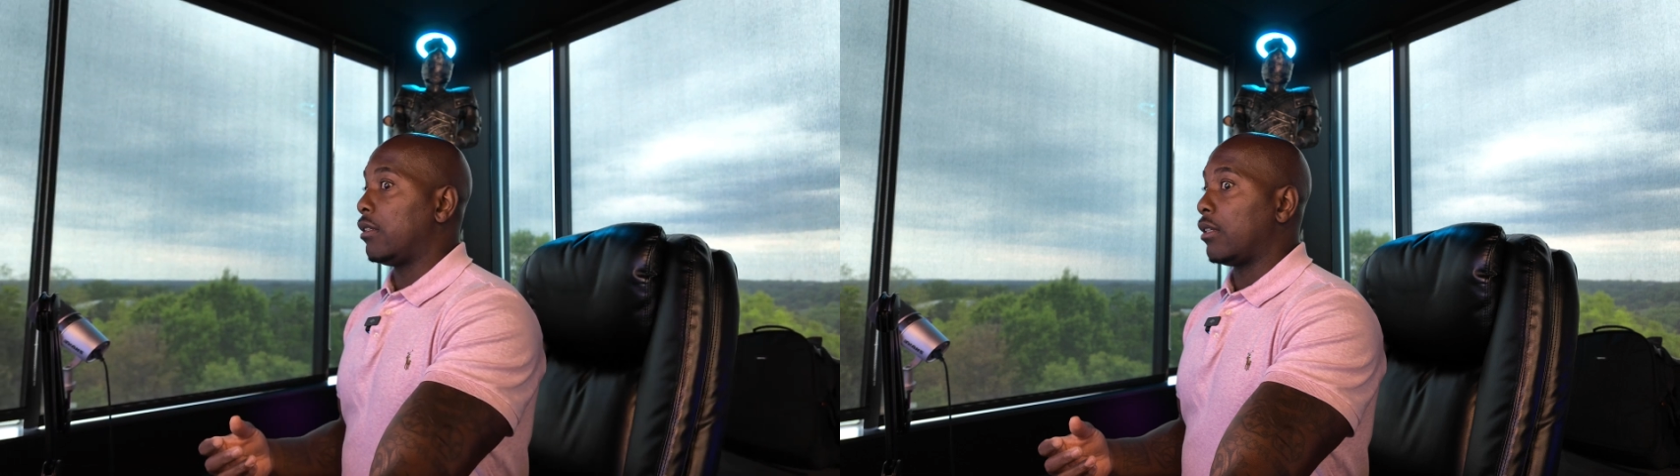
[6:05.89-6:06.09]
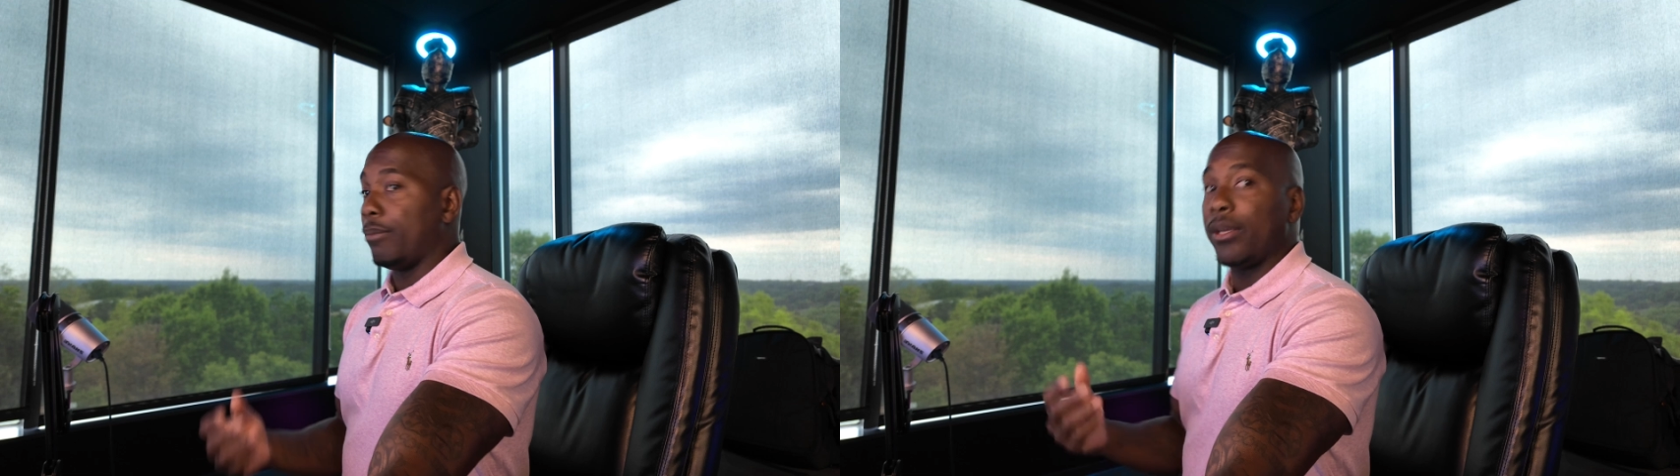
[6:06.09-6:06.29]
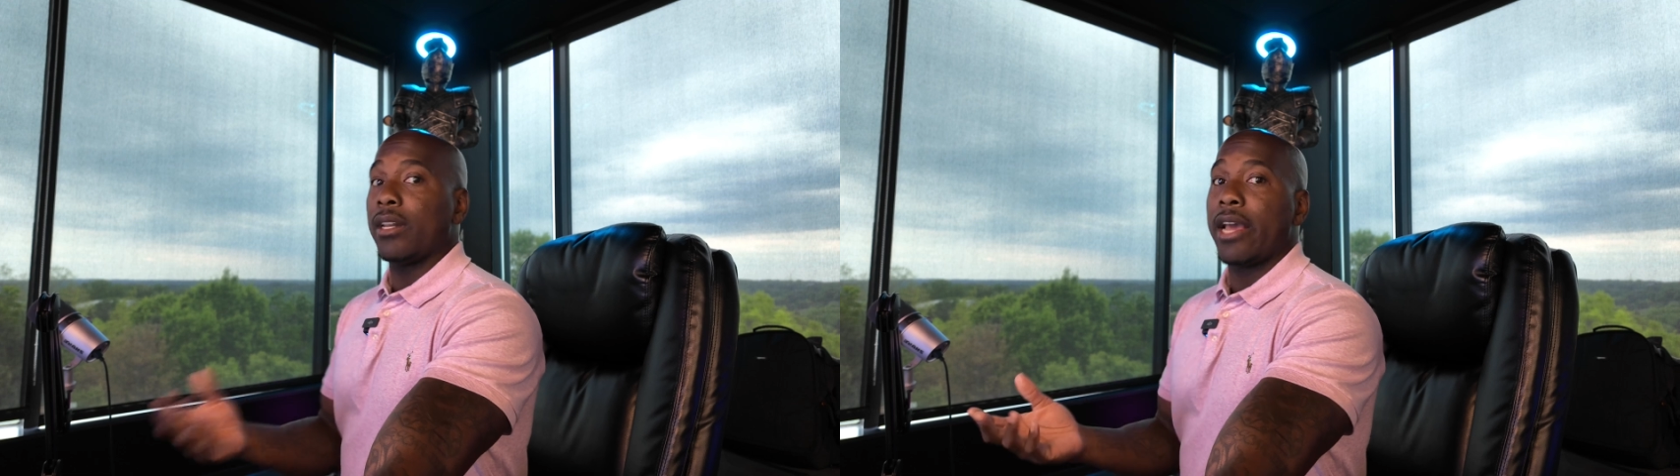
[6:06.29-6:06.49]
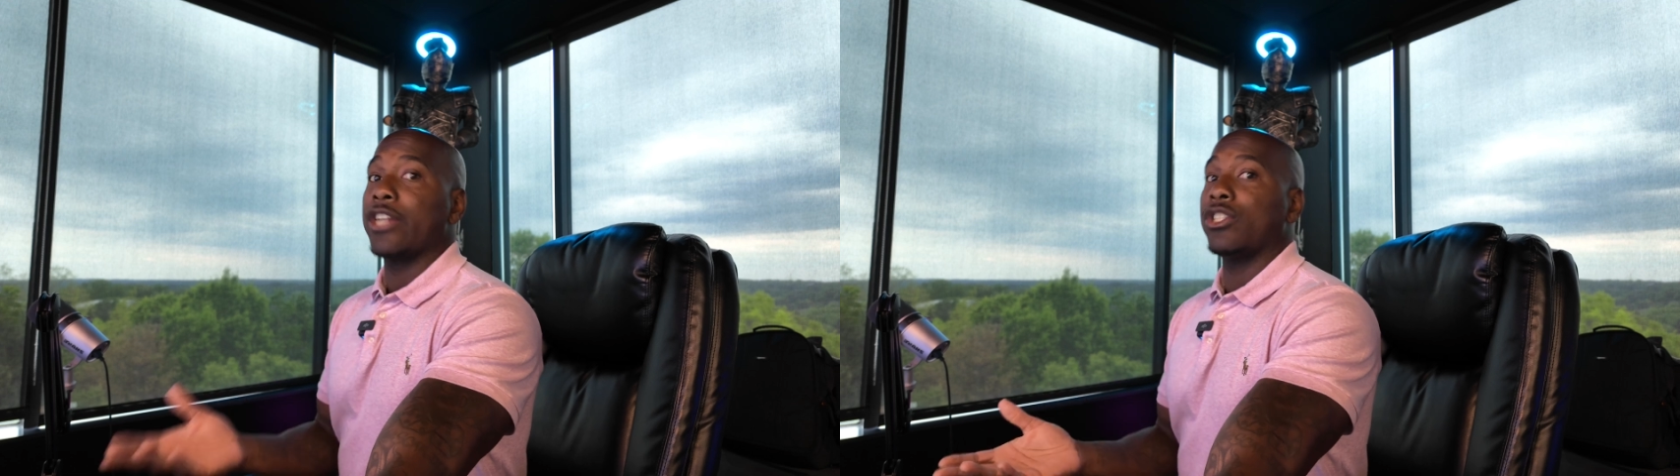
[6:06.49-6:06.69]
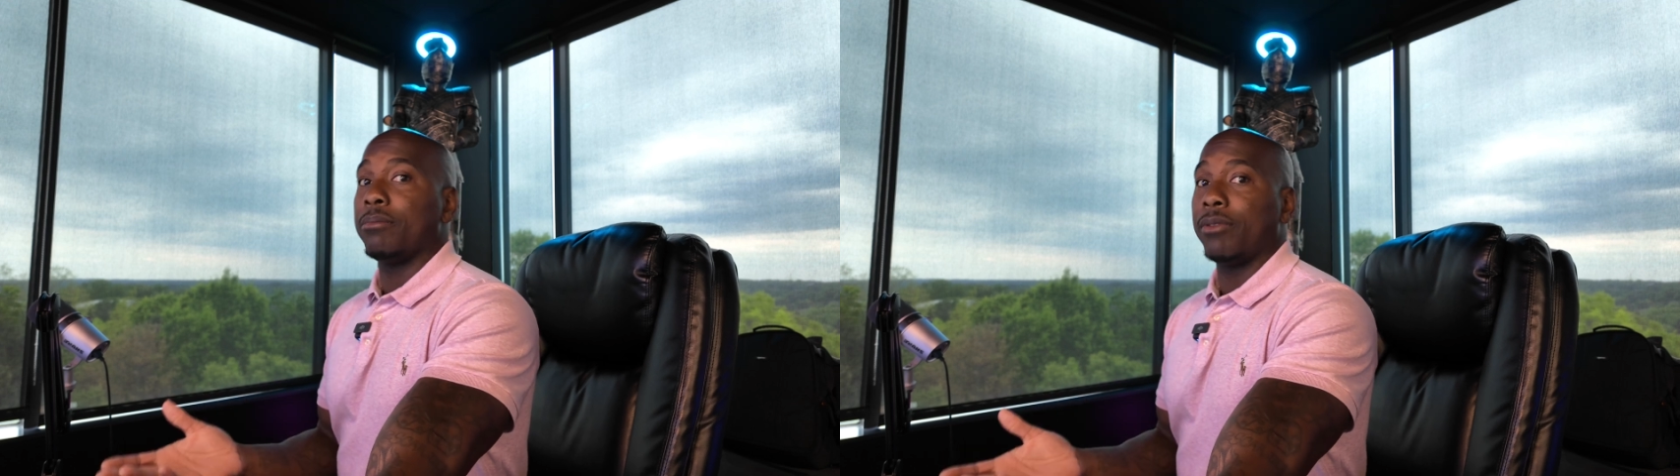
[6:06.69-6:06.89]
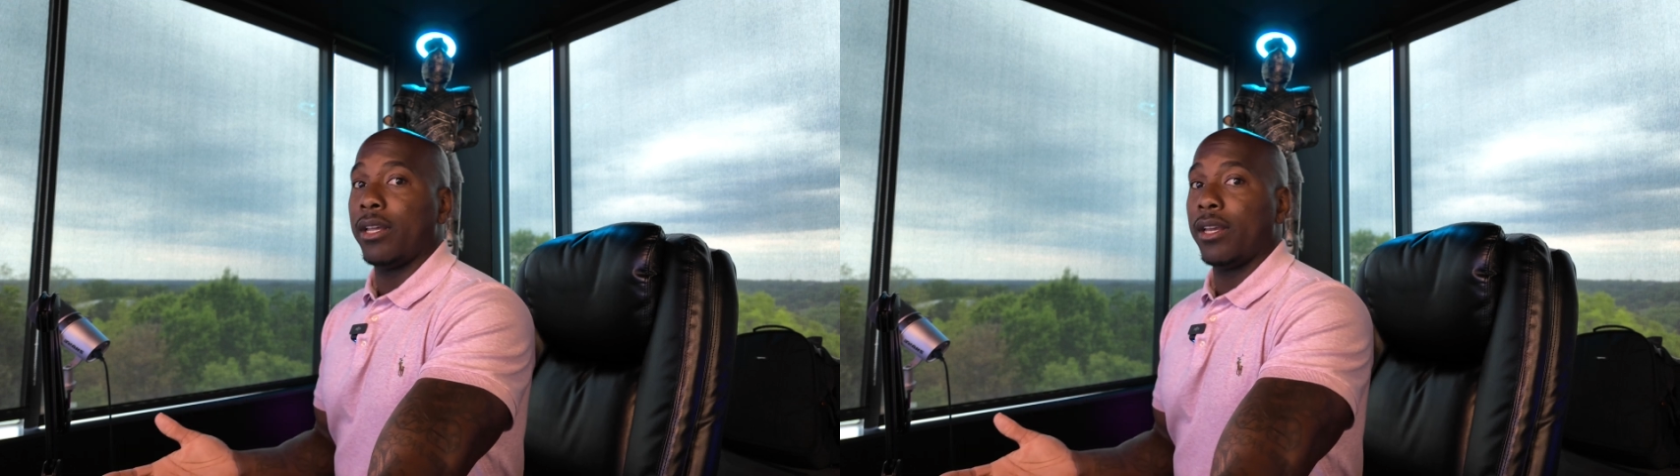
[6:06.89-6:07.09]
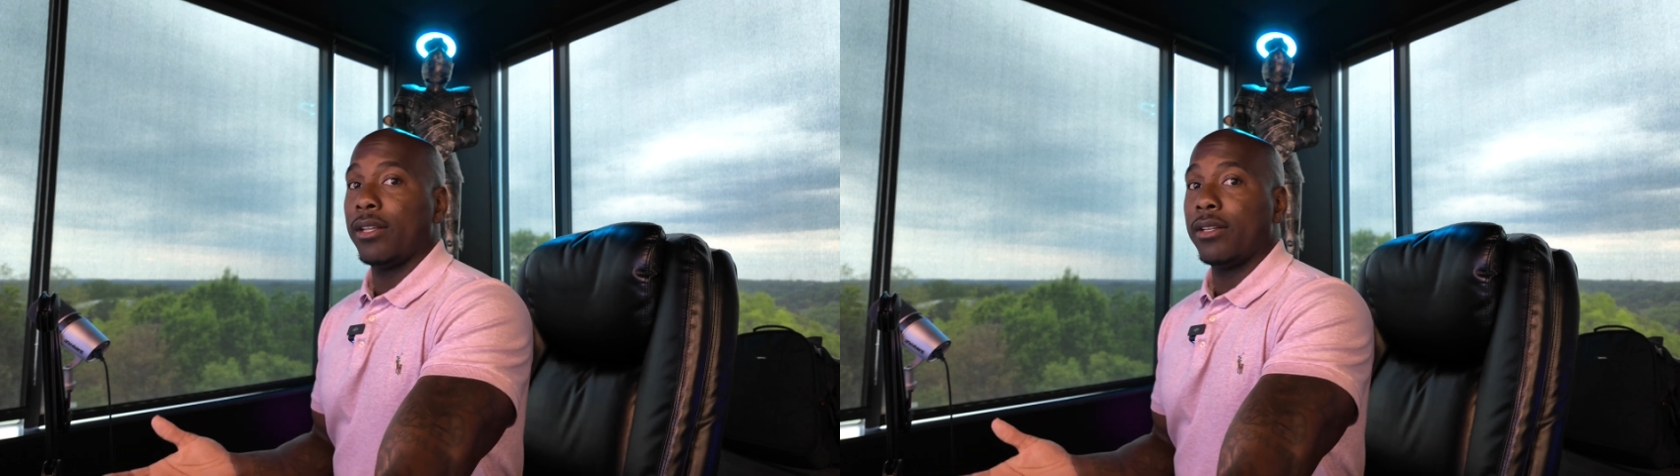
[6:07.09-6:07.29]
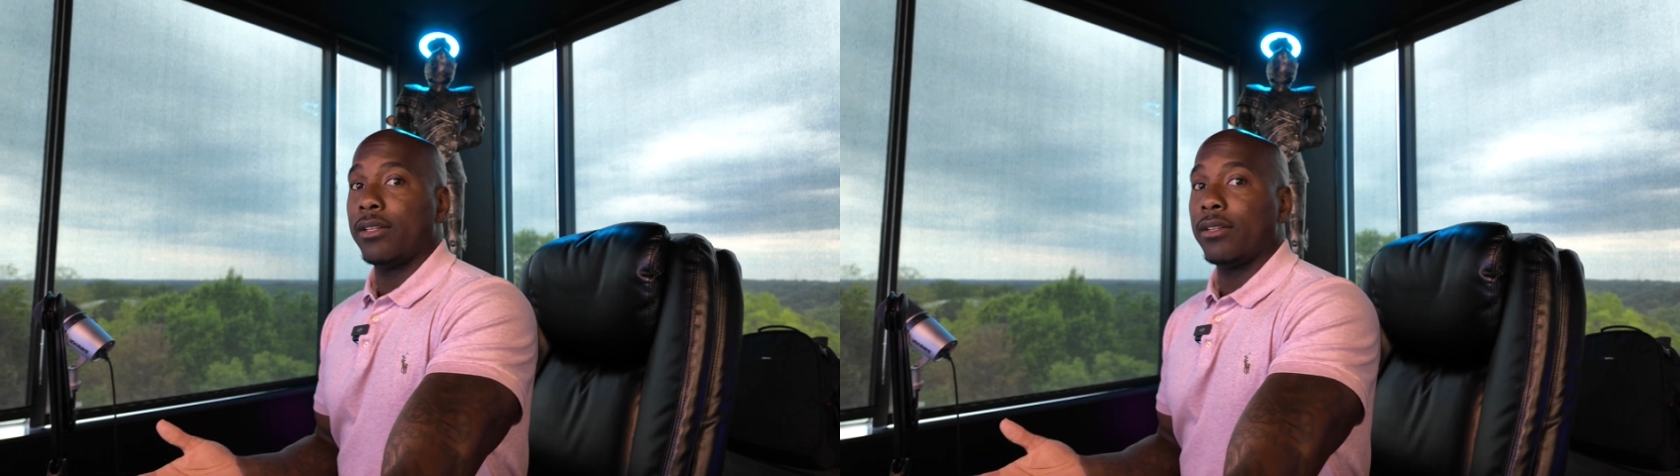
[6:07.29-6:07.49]
to be an action plan,
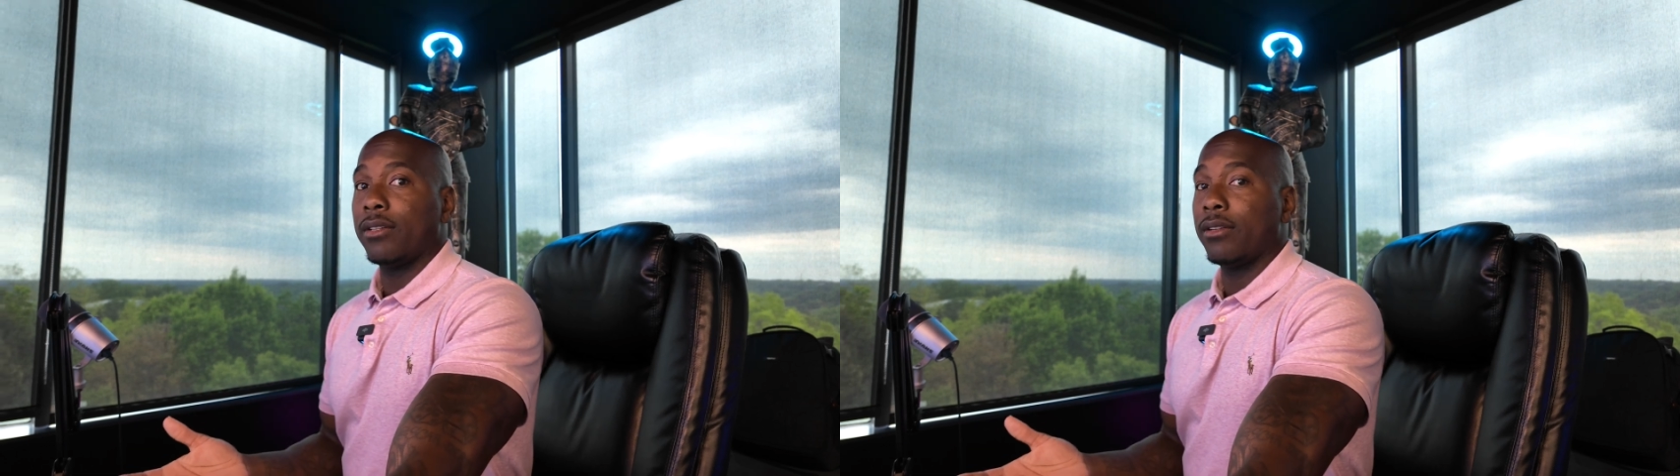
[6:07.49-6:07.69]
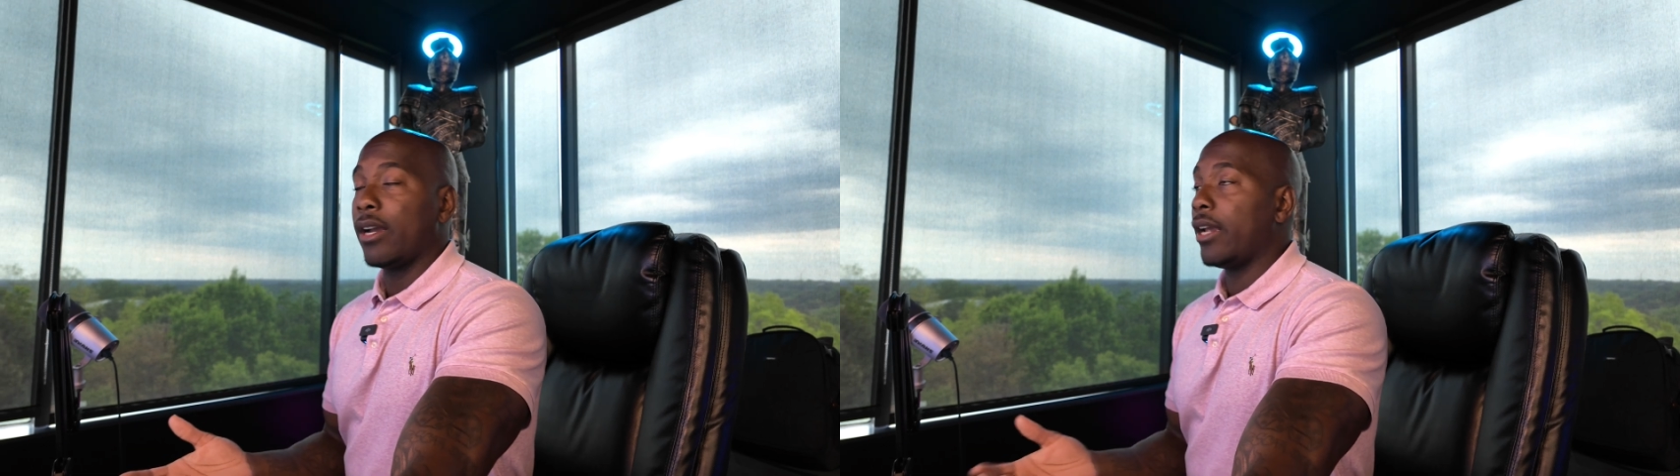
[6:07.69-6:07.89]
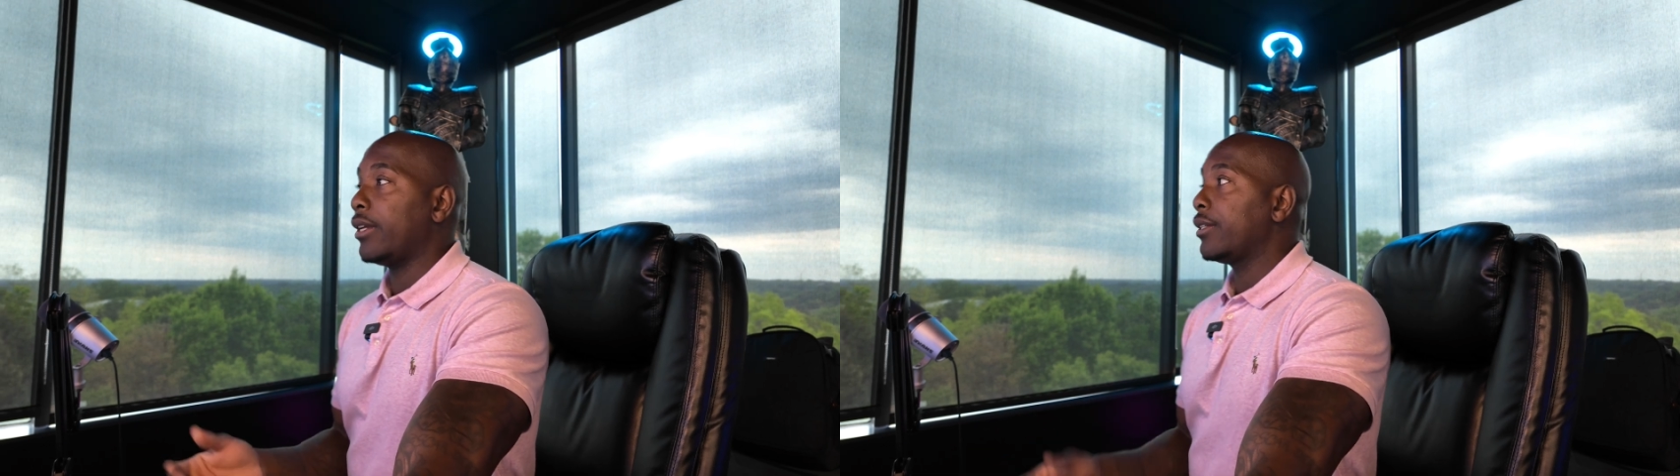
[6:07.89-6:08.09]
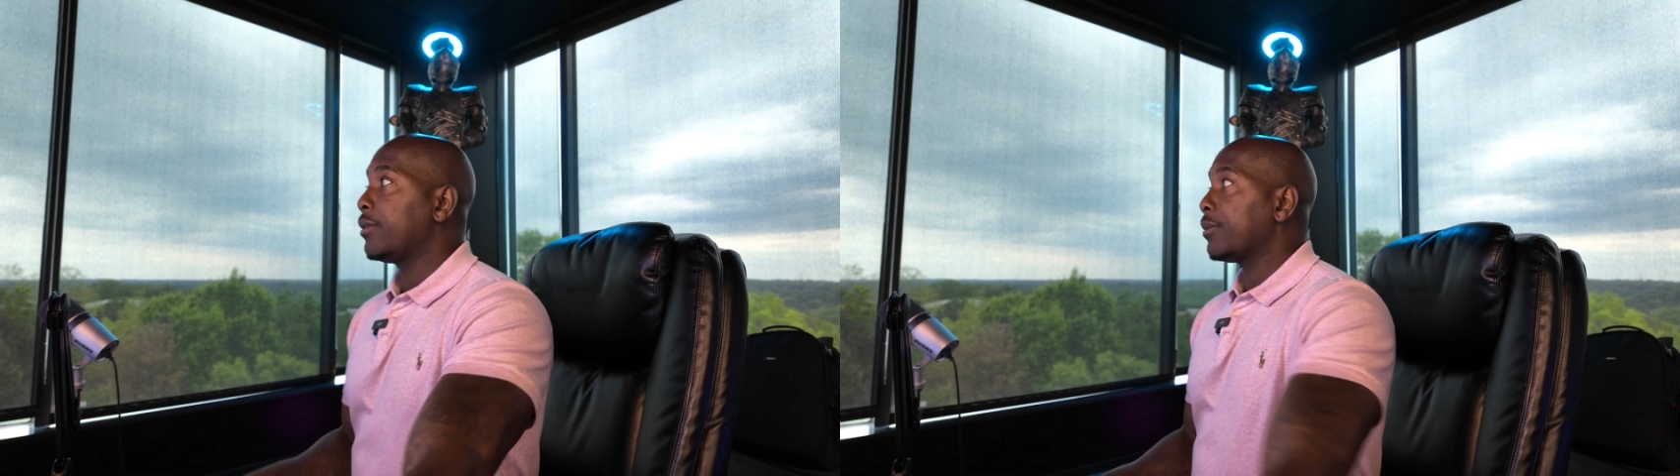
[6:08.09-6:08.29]
right?